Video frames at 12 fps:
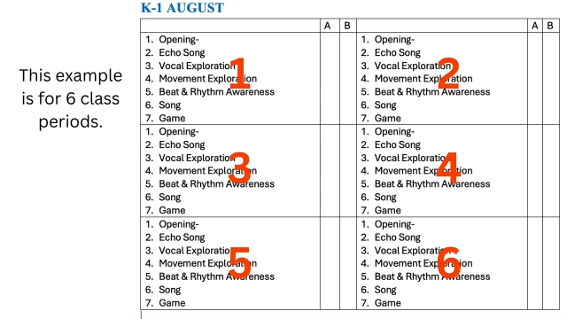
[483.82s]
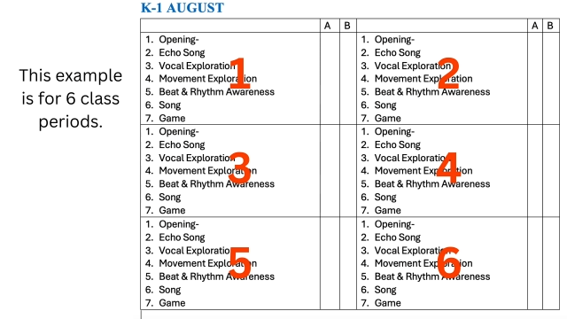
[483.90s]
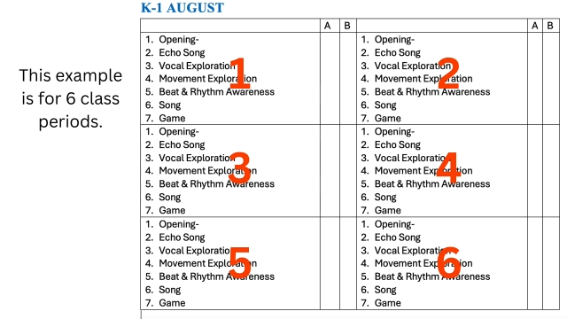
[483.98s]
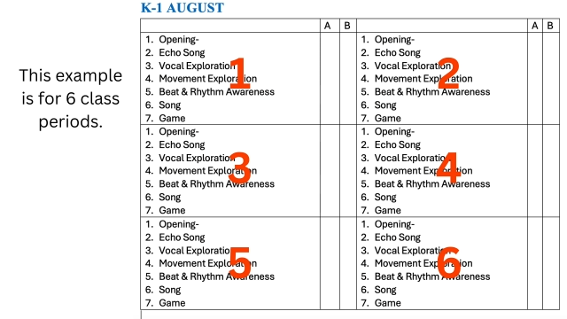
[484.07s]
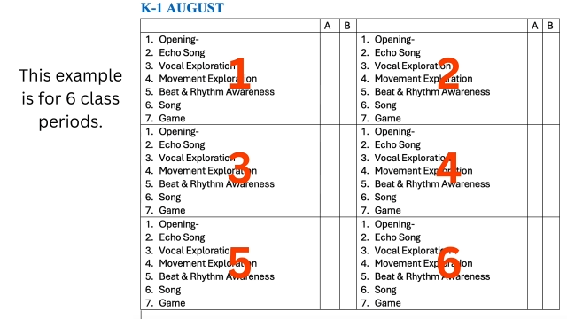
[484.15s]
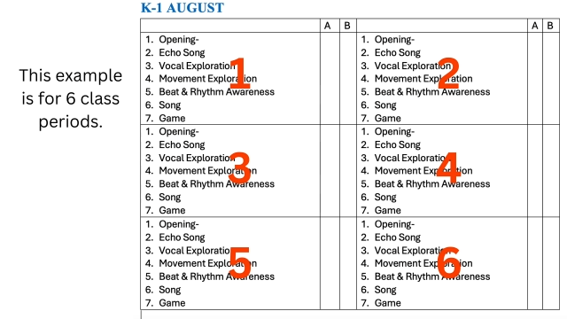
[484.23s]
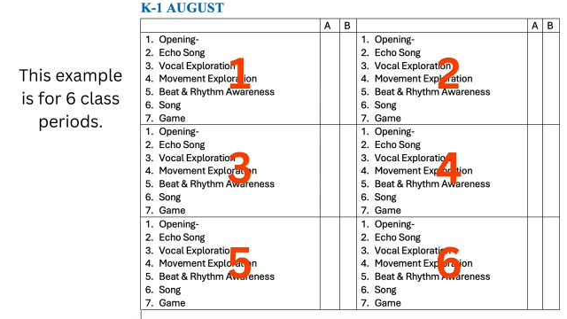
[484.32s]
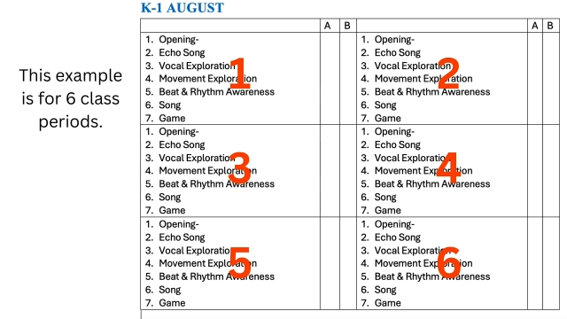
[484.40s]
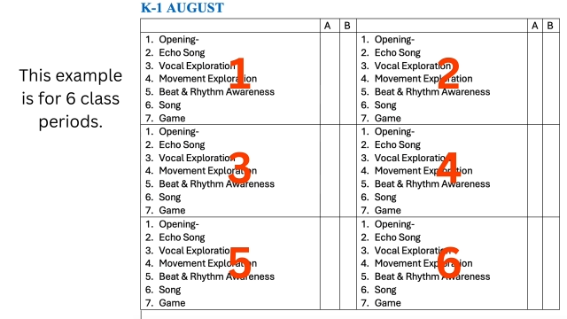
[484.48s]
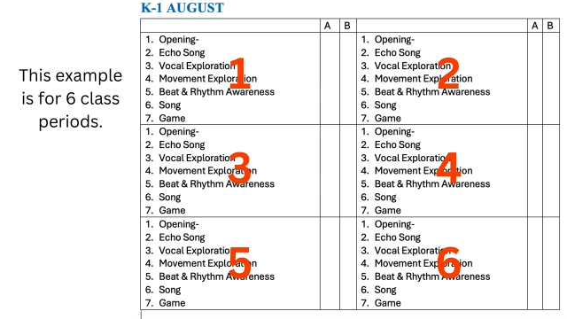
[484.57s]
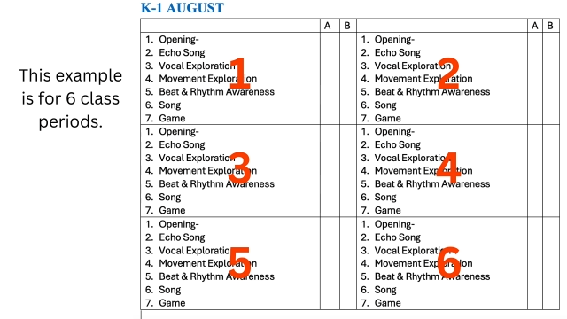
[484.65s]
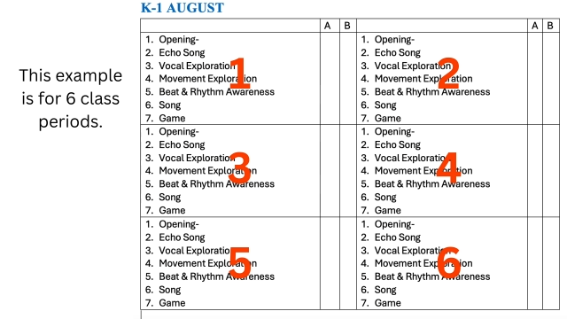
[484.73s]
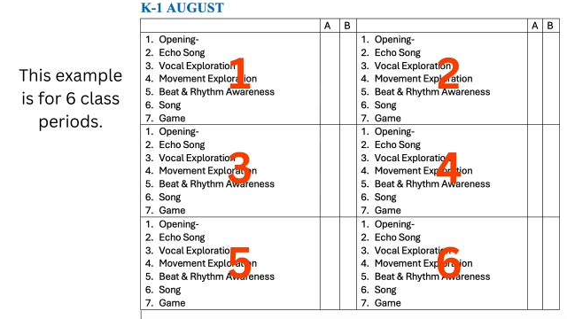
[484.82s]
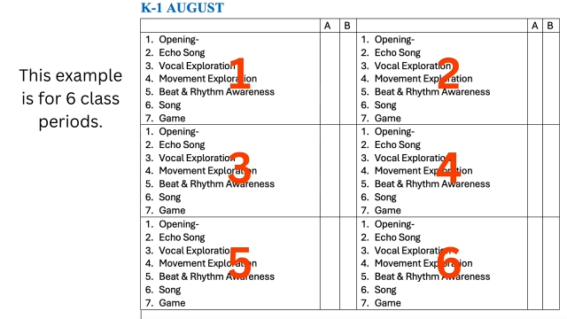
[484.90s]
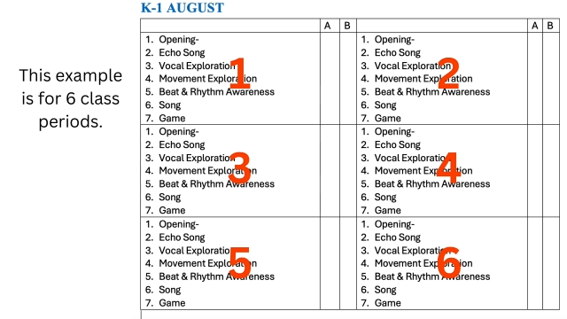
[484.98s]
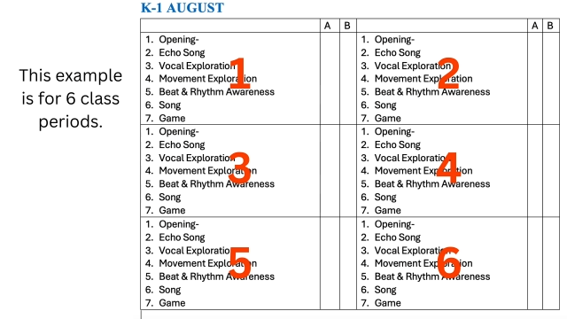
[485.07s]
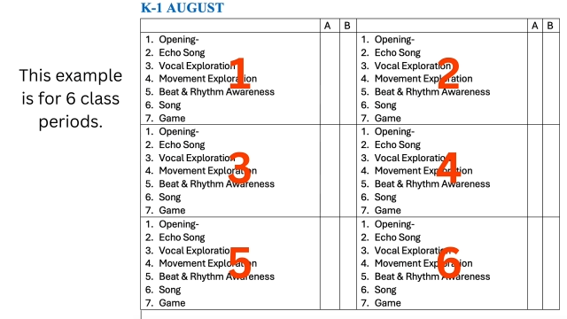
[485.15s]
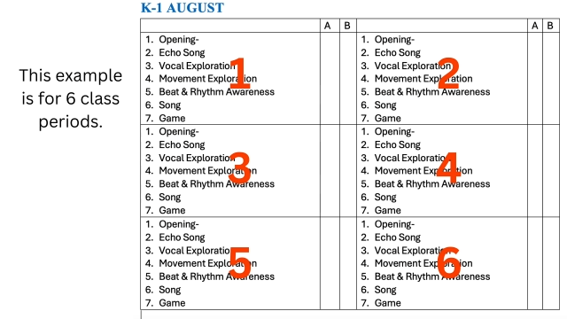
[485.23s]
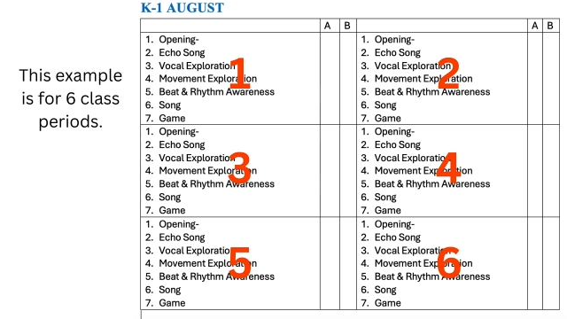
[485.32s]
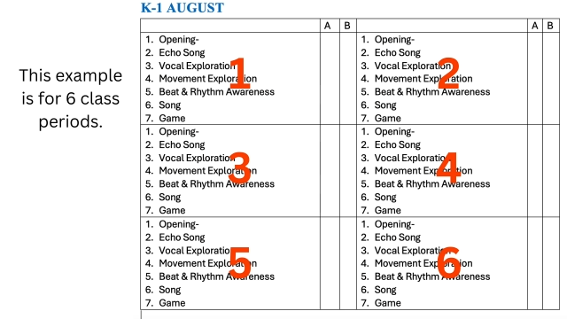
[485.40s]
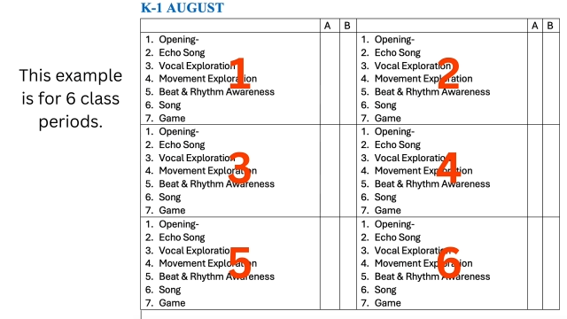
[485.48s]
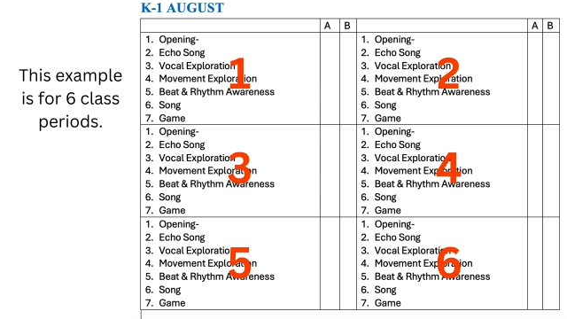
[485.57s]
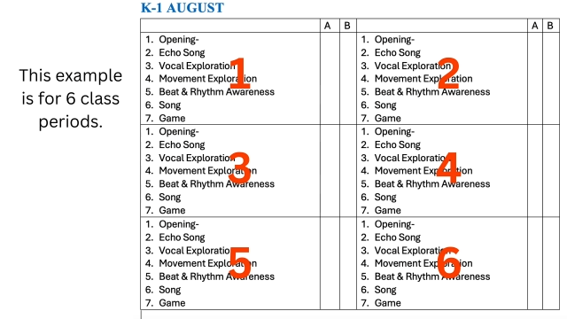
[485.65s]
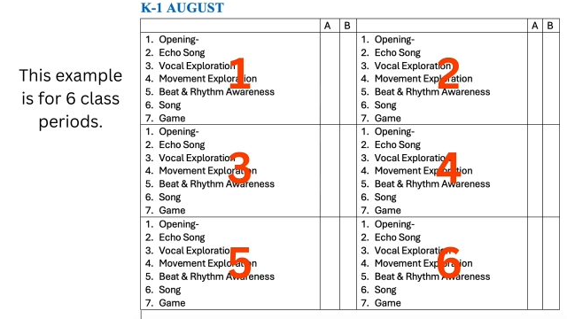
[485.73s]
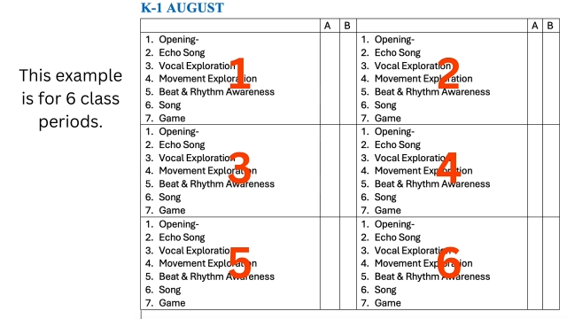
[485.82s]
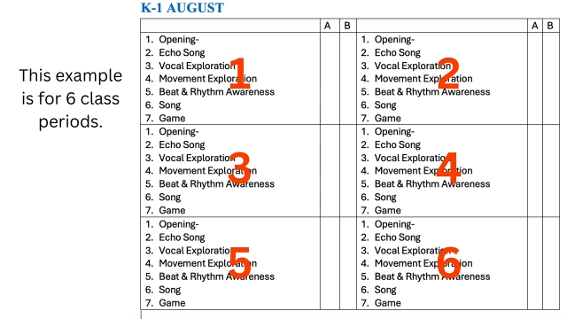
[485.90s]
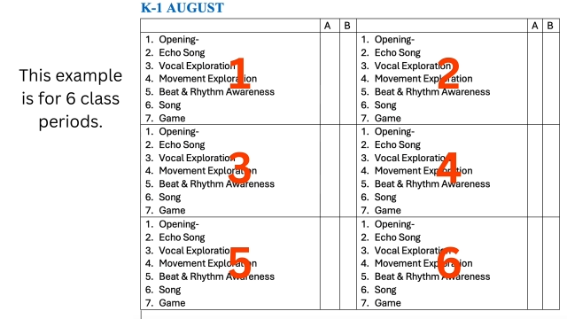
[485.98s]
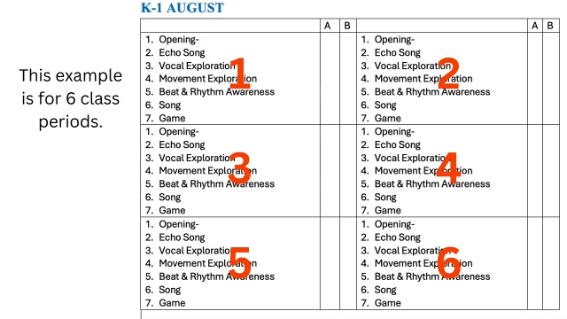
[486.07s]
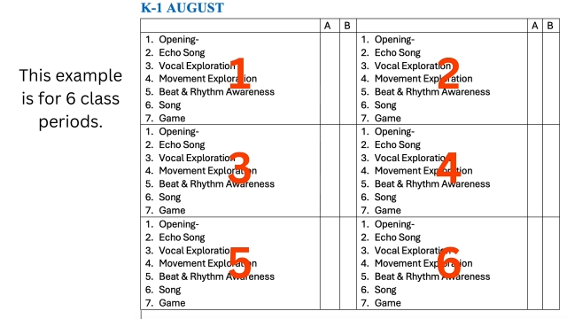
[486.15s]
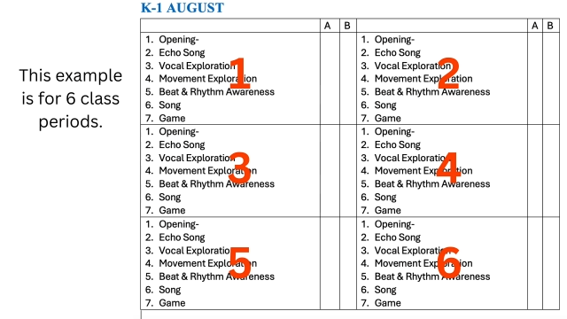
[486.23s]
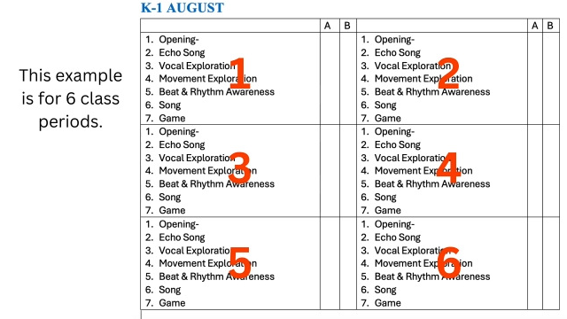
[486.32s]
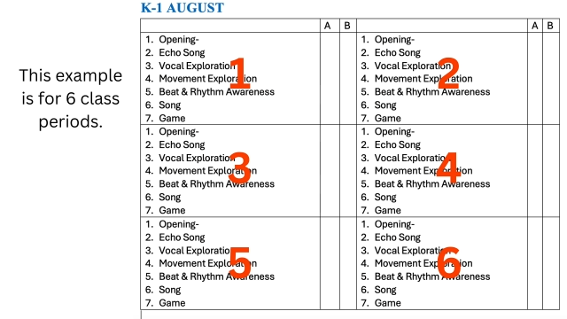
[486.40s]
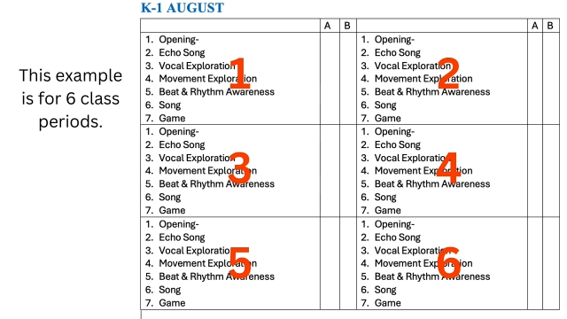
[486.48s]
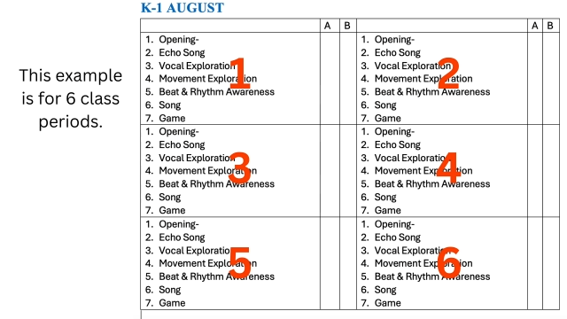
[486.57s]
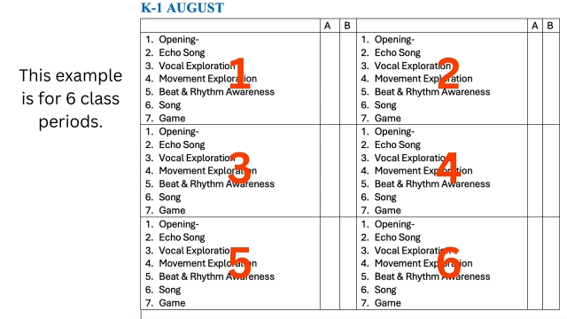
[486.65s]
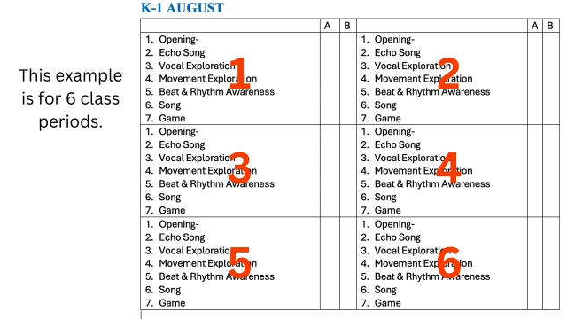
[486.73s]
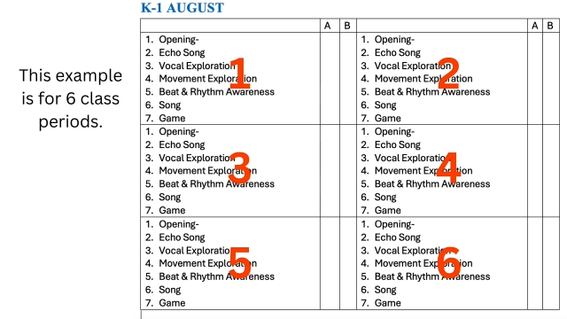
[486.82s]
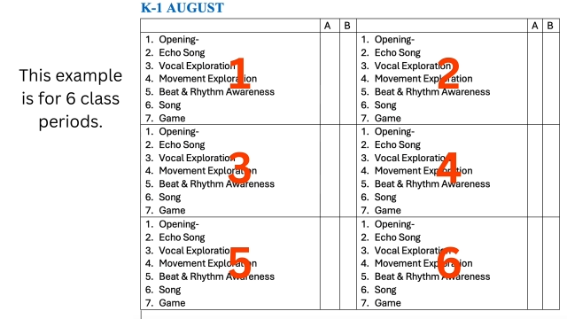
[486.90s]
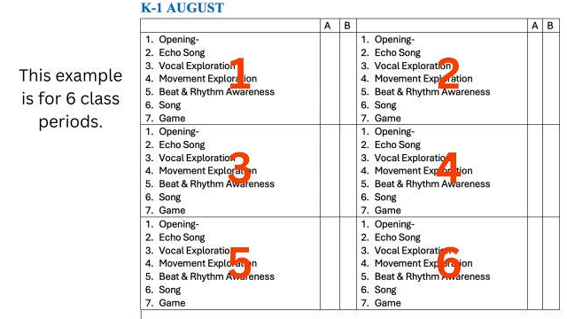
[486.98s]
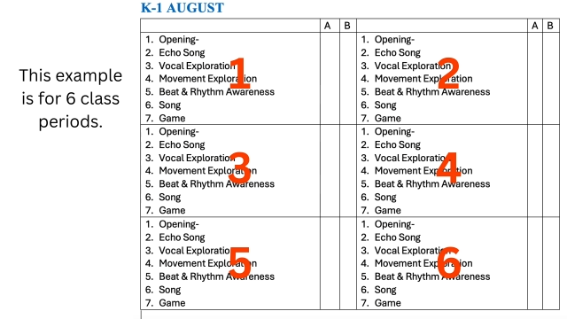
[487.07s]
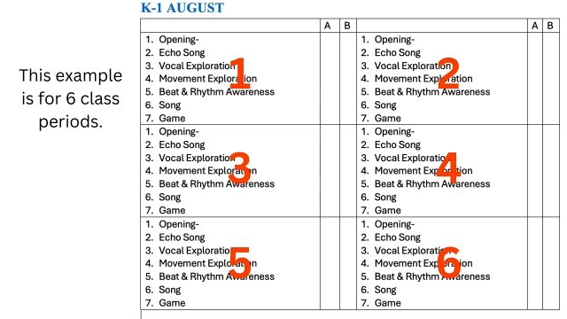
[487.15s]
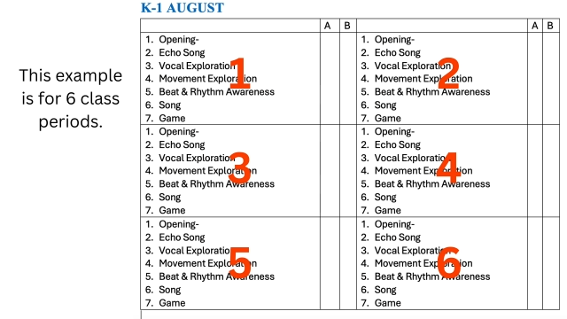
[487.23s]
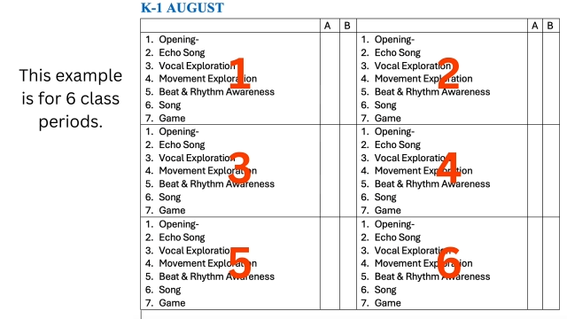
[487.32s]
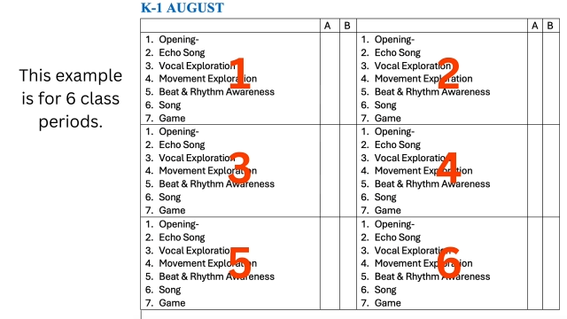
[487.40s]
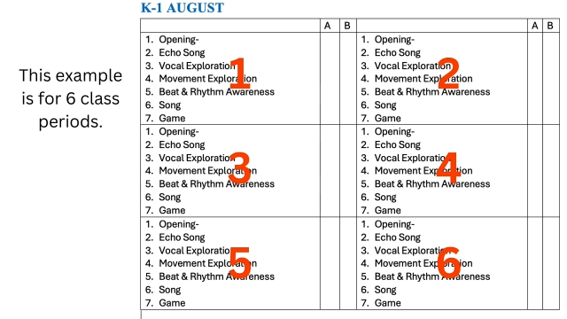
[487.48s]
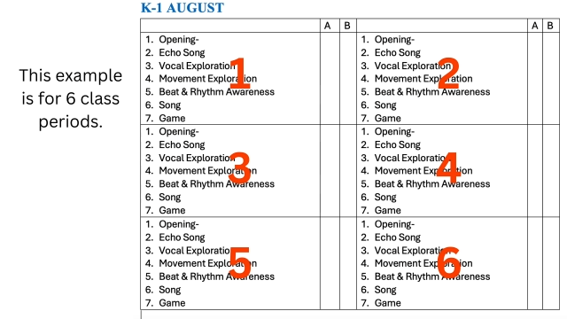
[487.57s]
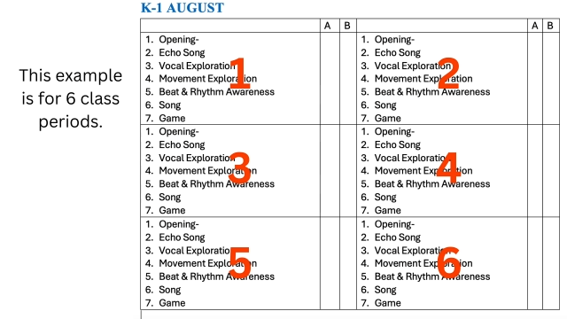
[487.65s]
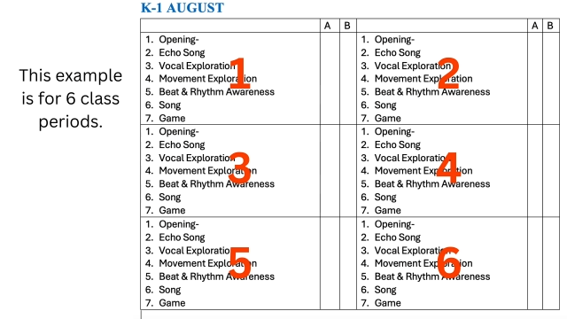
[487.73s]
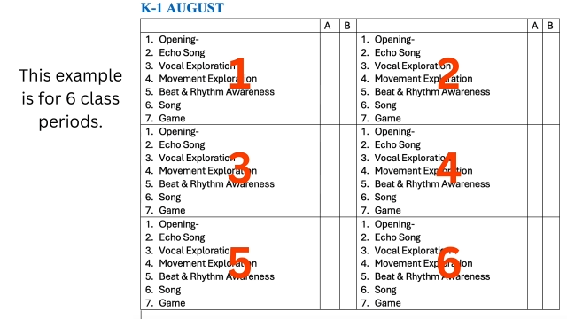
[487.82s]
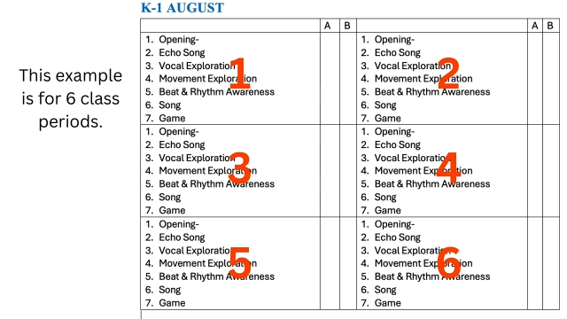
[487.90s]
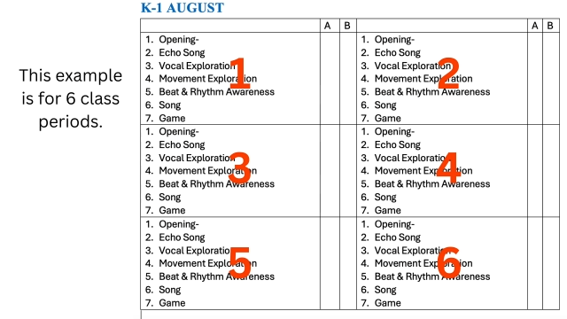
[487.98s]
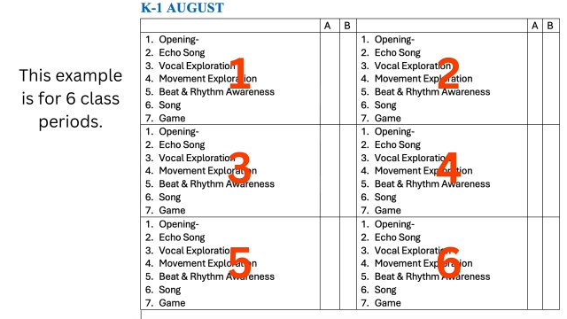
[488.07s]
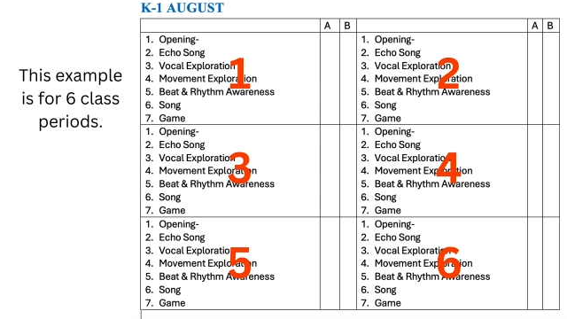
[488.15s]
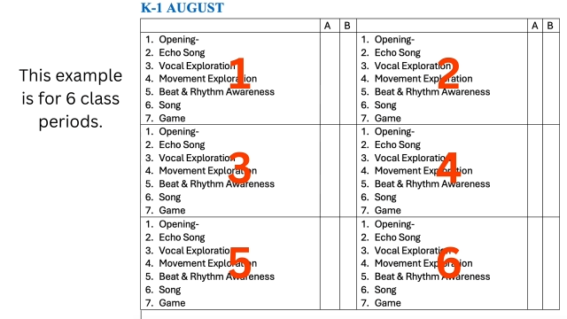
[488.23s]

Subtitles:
[unreadable: no face in view]